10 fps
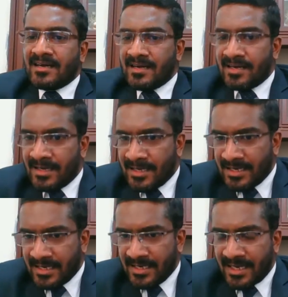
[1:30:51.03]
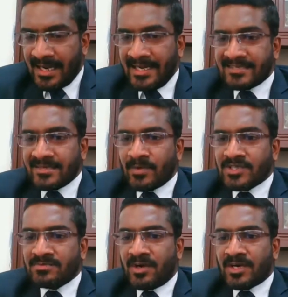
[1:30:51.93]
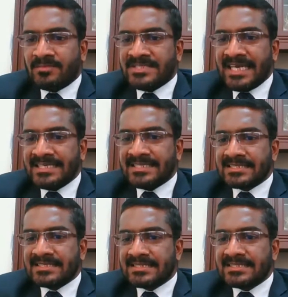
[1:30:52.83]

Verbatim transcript: uh, analyze the postmortem changes?